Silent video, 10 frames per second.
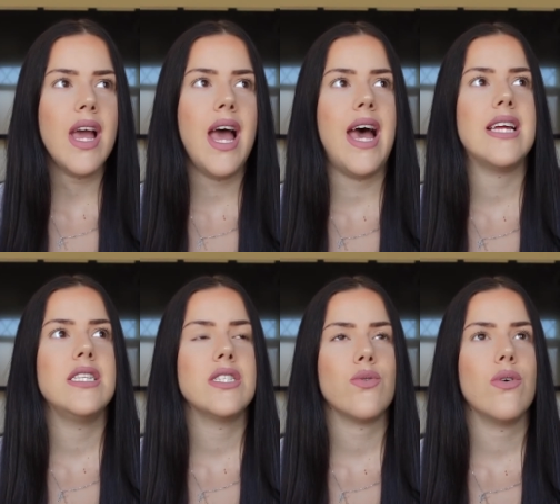
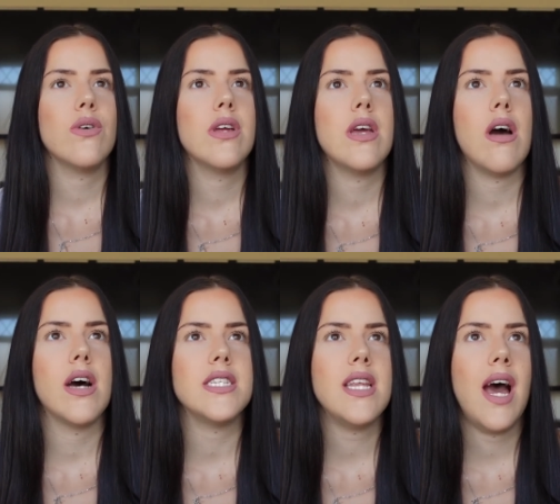And
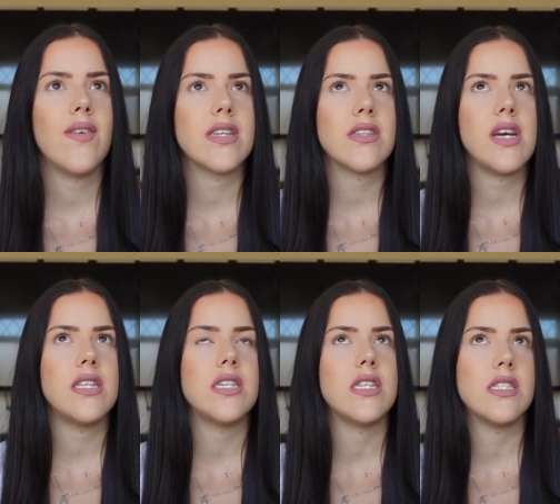I didn't have
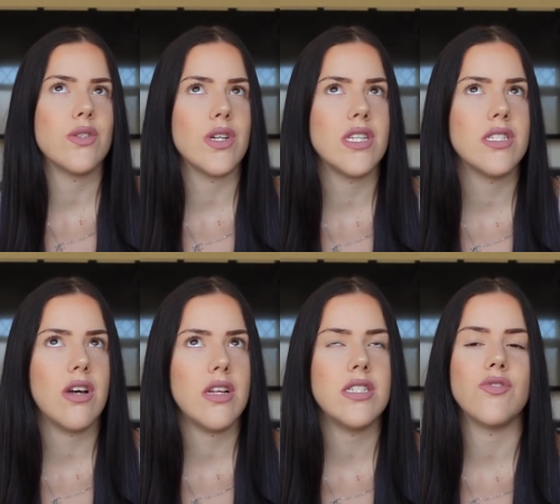anxiety until I
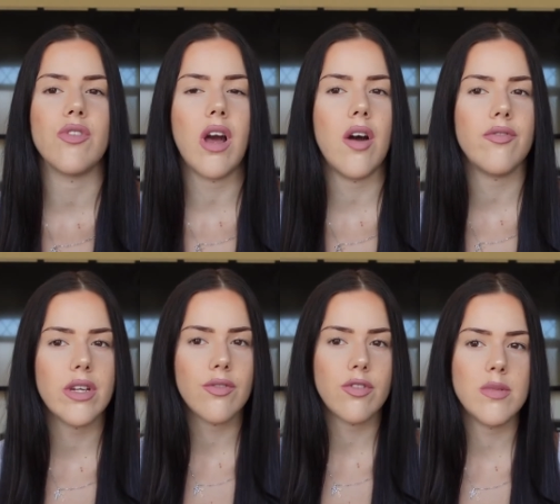started
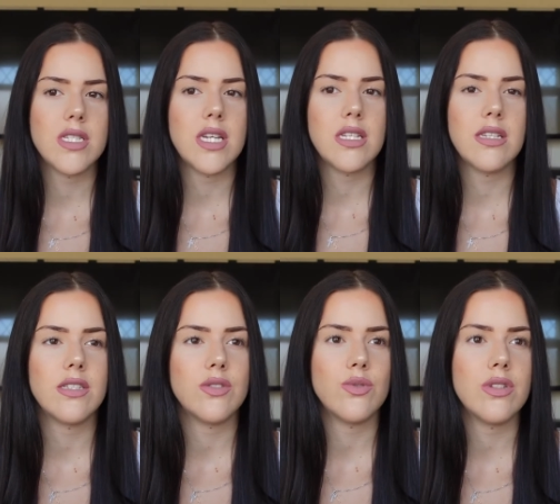recovering from this eating
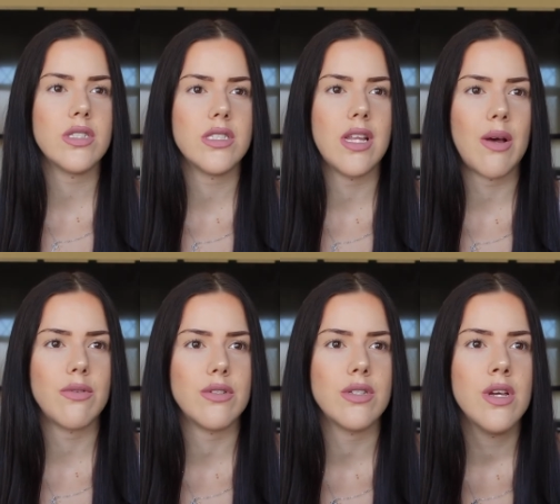disorder. So that
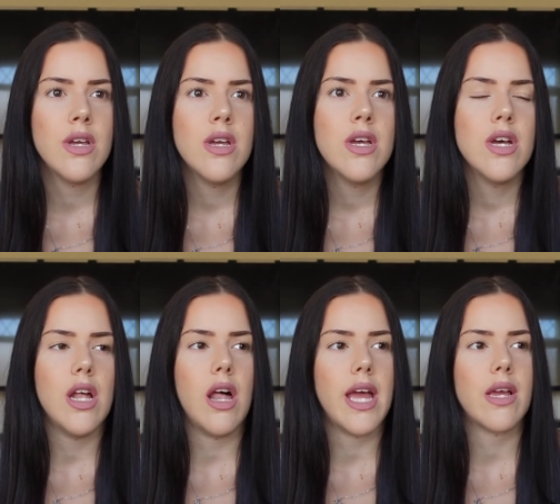was
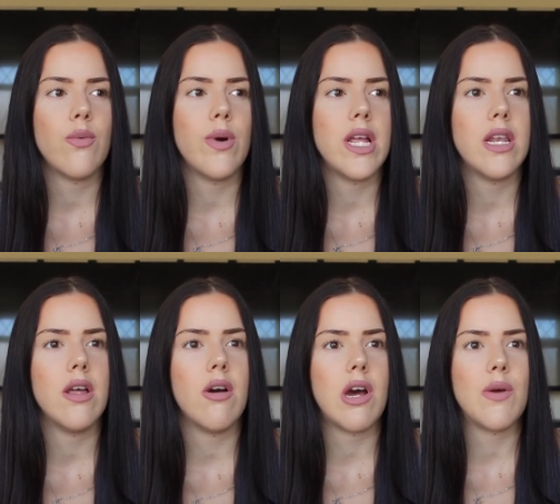like when
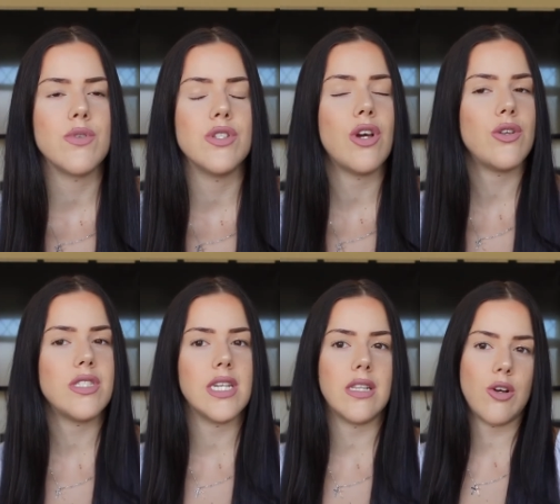I was
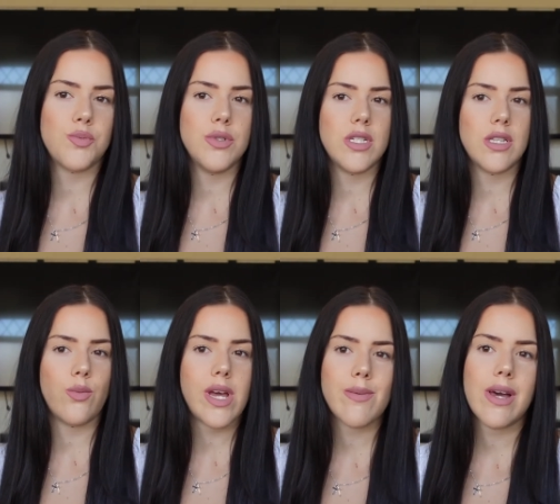noticing that I was putting the
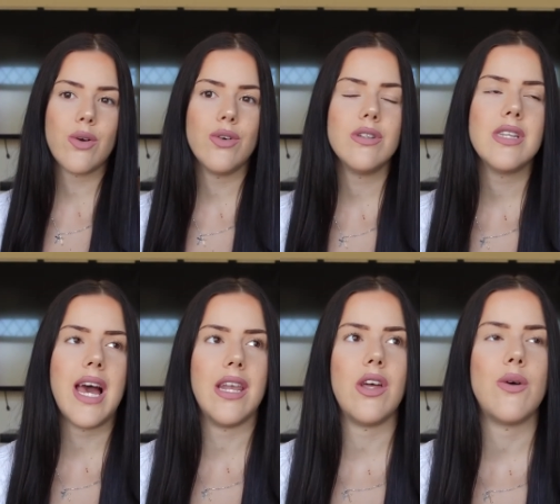weight back on,
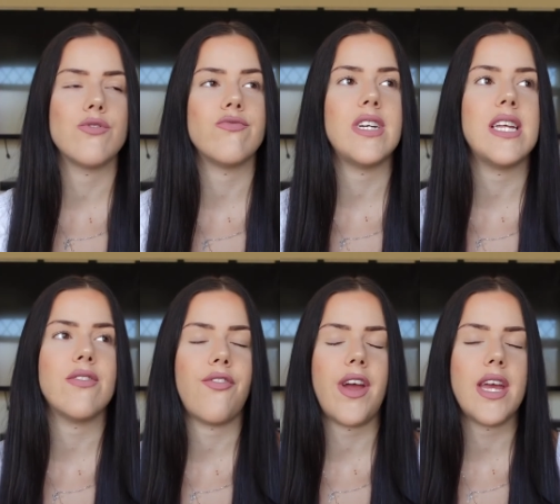and I was really
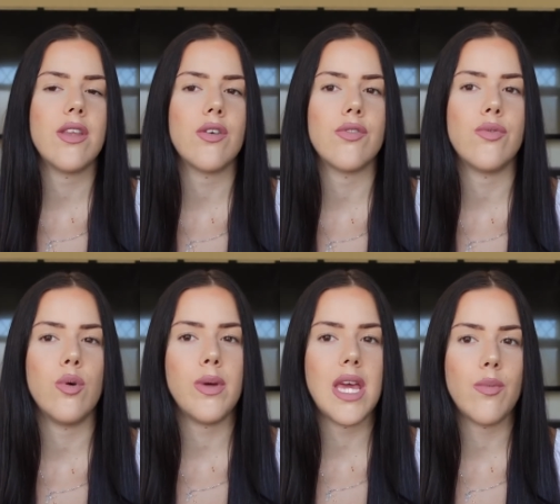afraid of
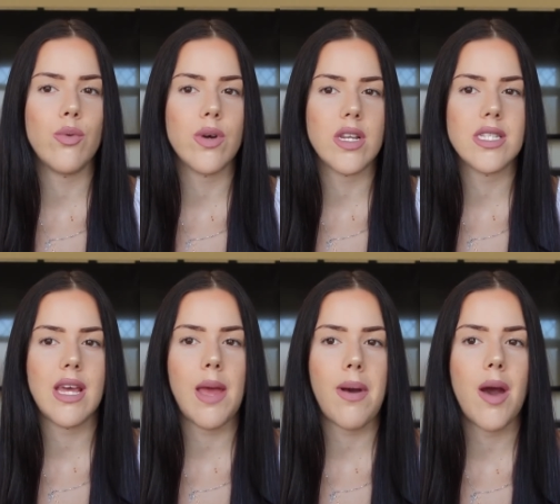what people were going to
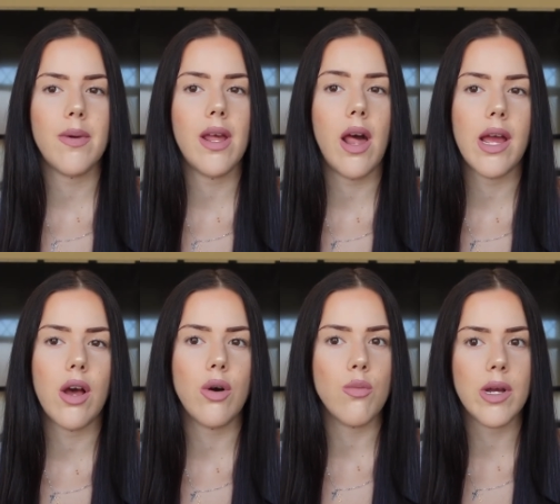say about me, like,
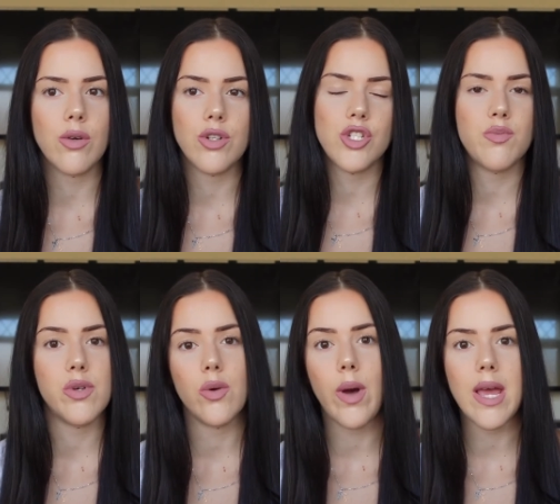oh my gosh, she's
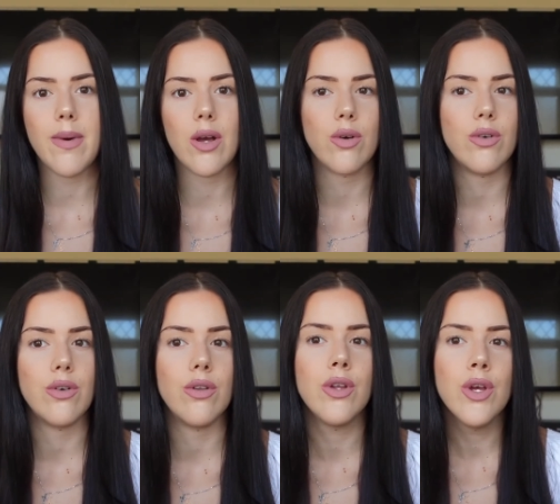put the weight back on,